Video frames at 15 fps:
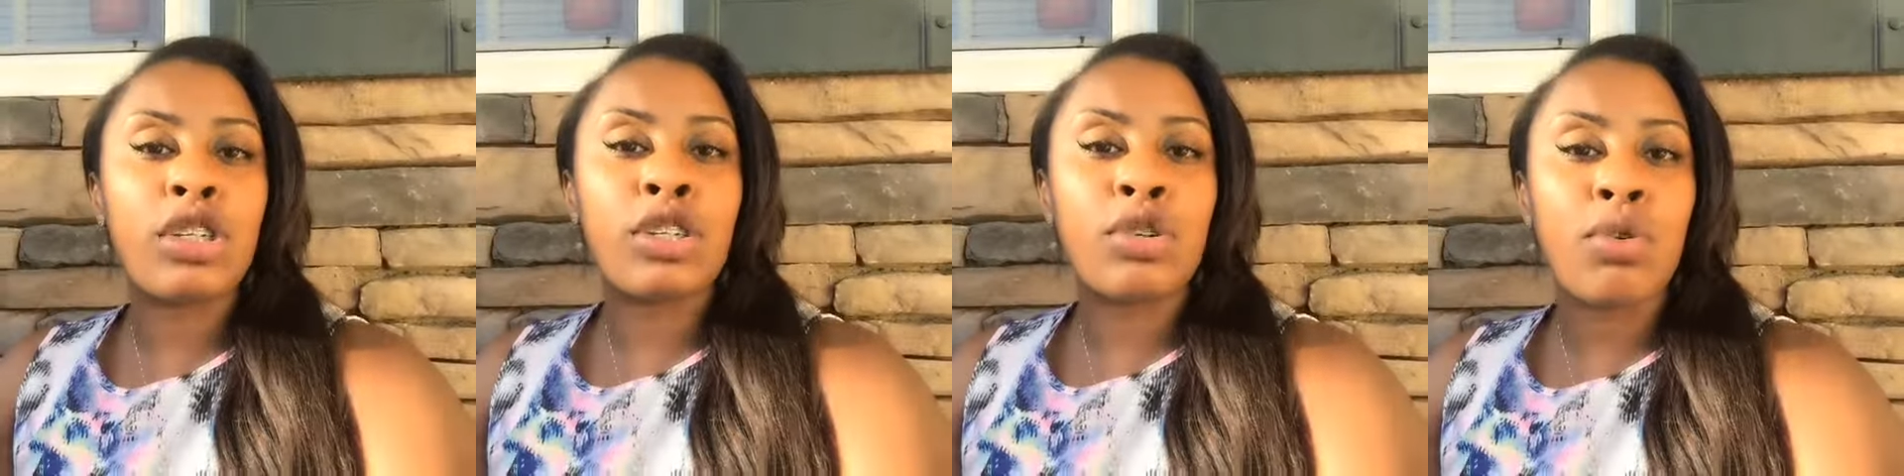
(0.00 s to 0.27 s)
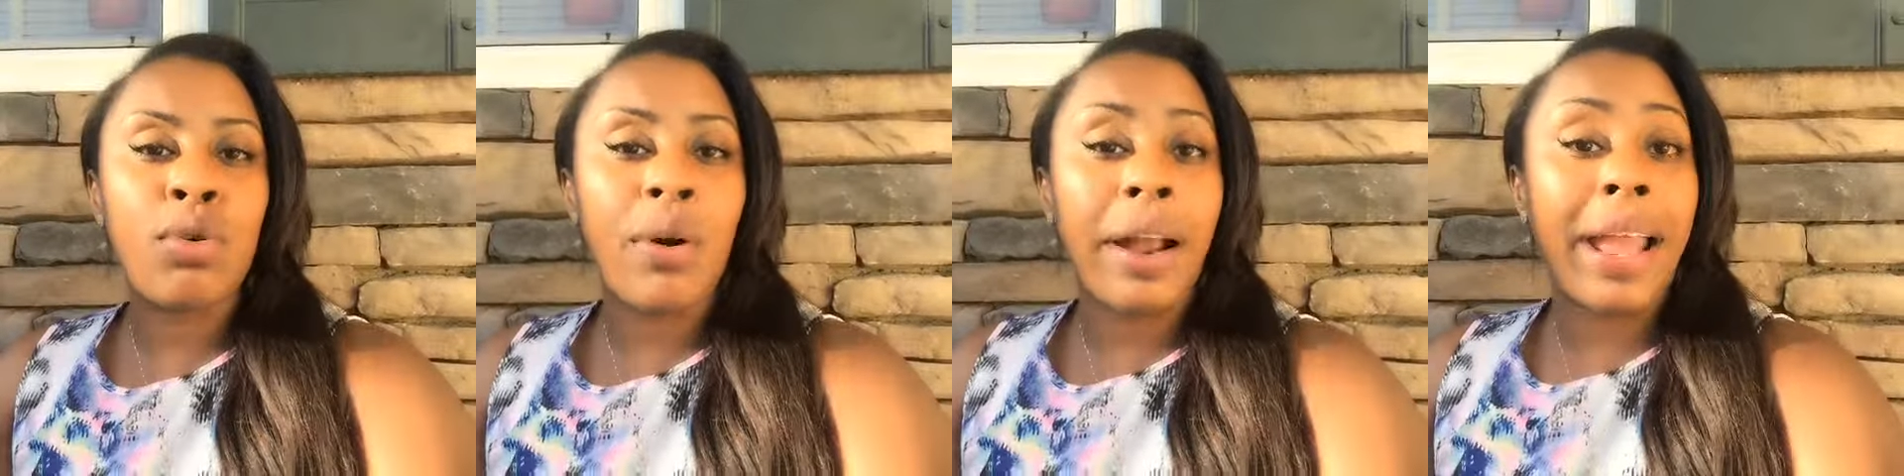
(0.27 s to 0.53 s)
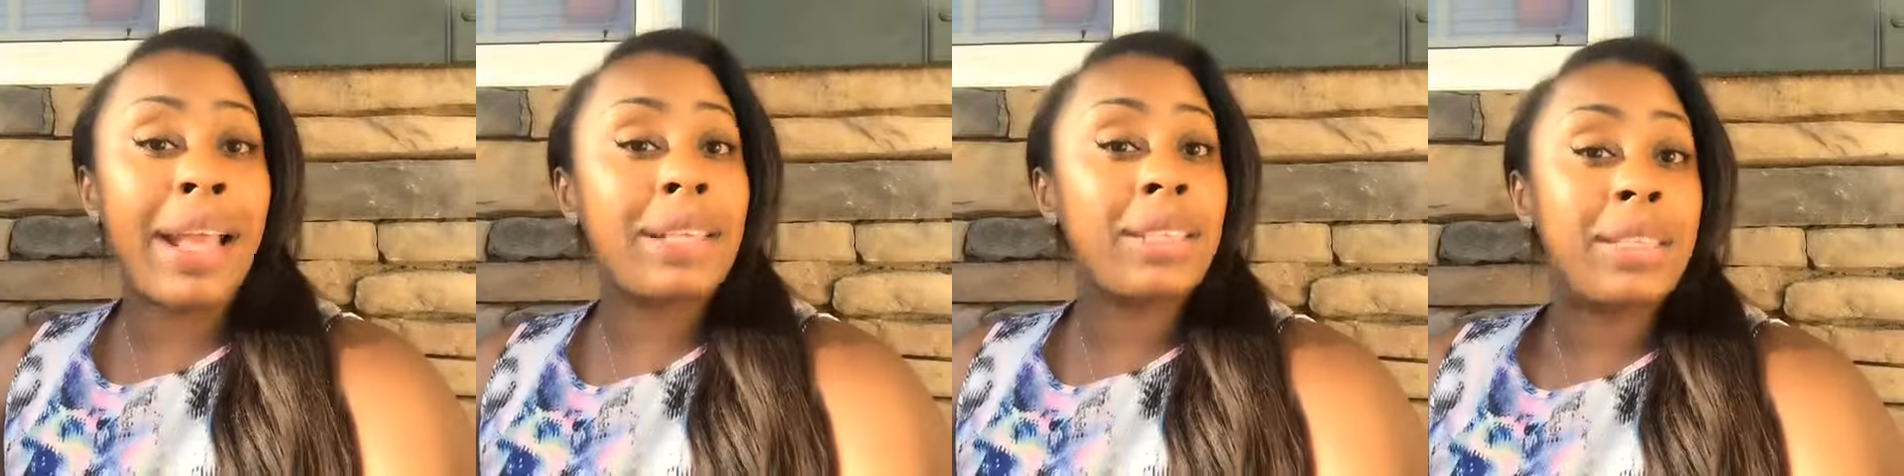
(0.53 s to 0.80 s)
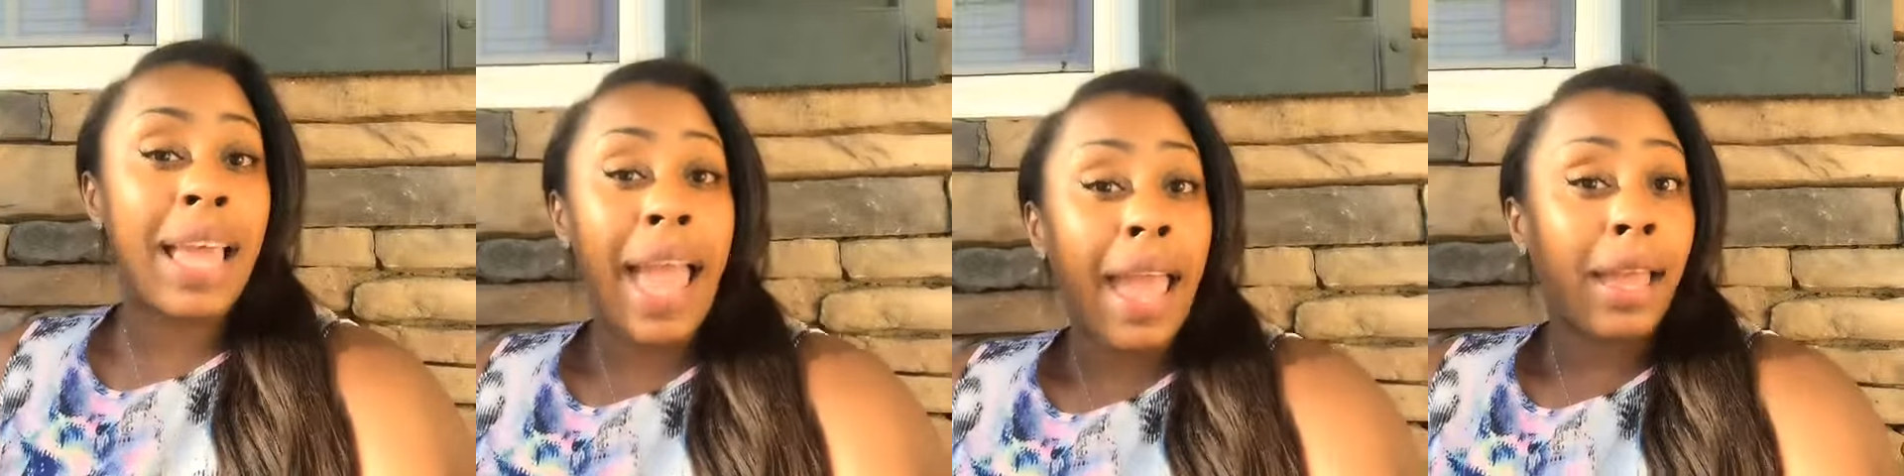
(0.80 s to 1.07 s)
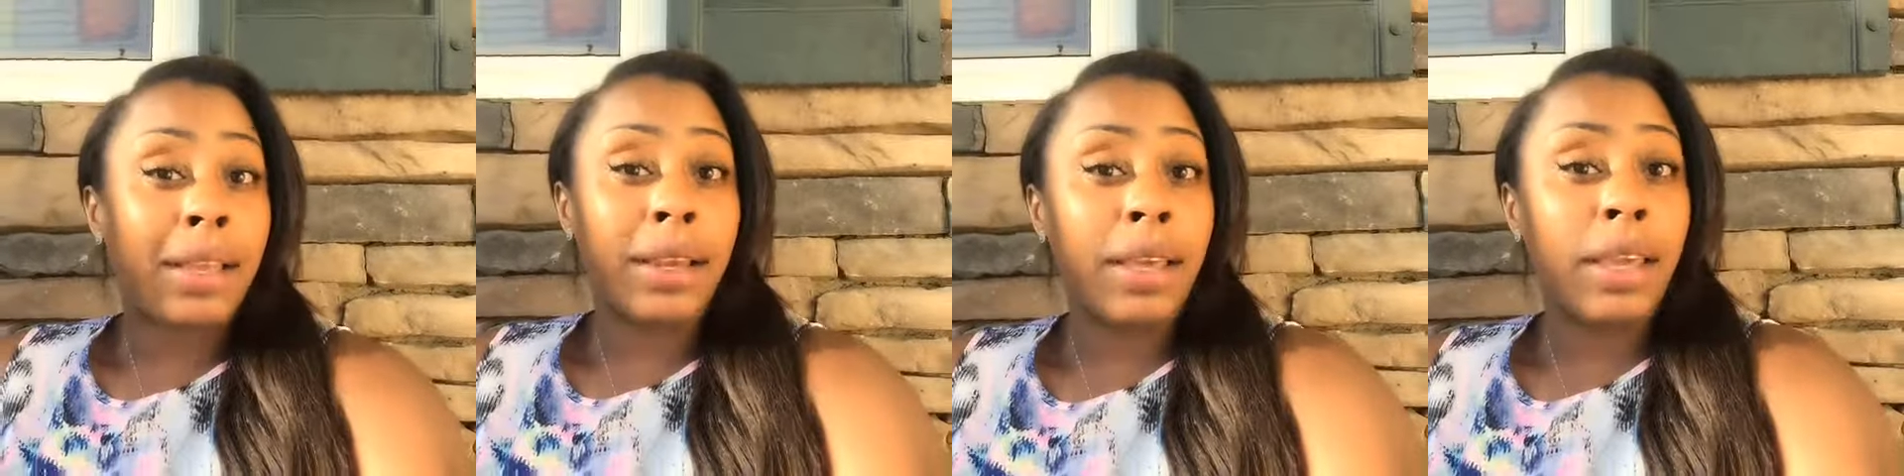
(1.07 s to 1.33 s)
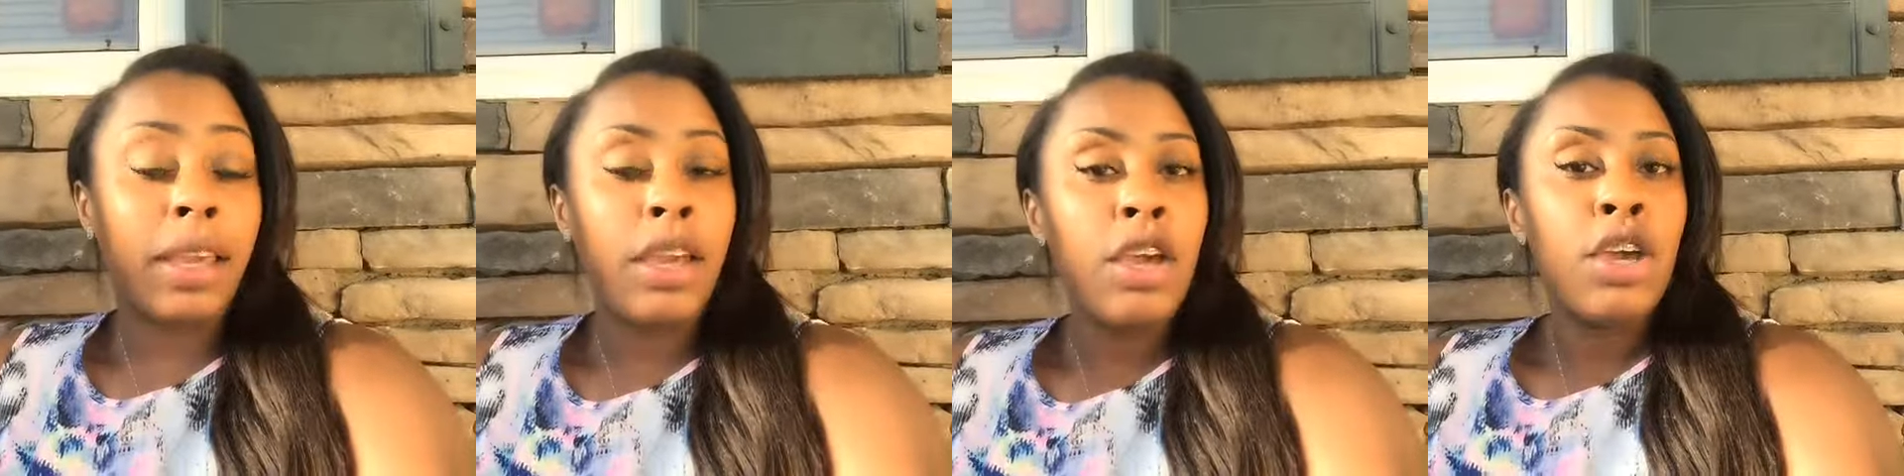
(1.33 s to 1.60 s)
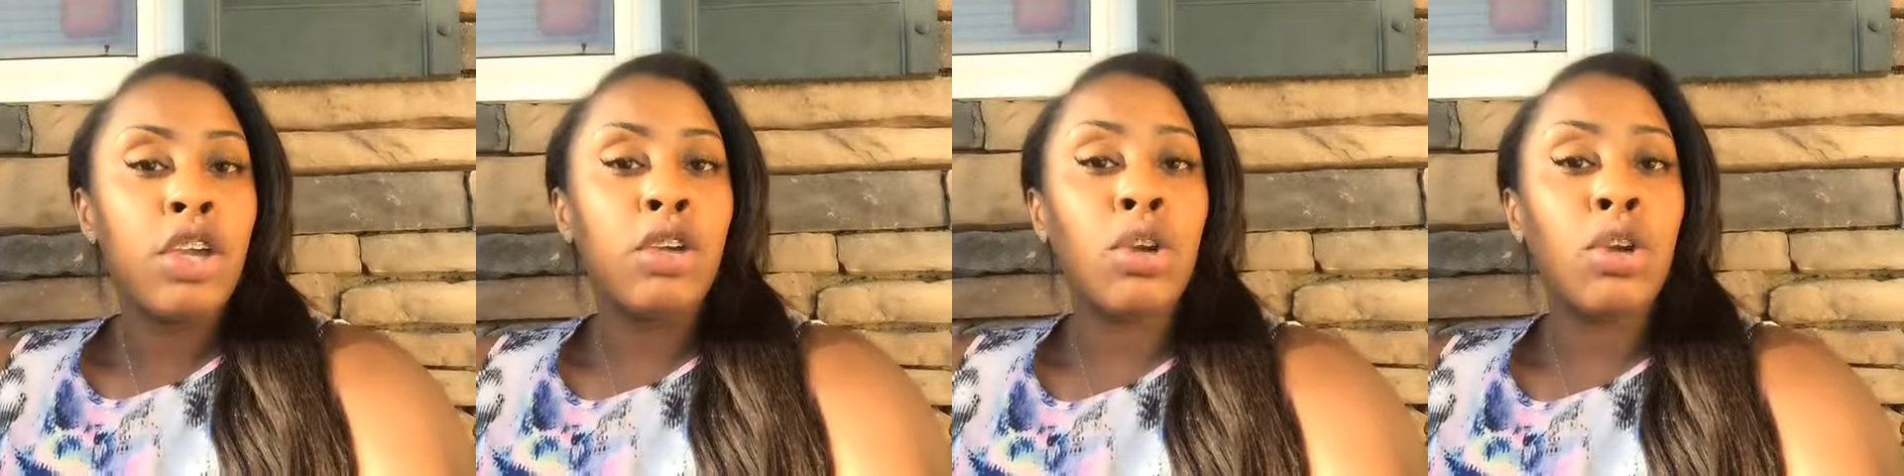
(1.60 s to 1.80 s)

sure exactly,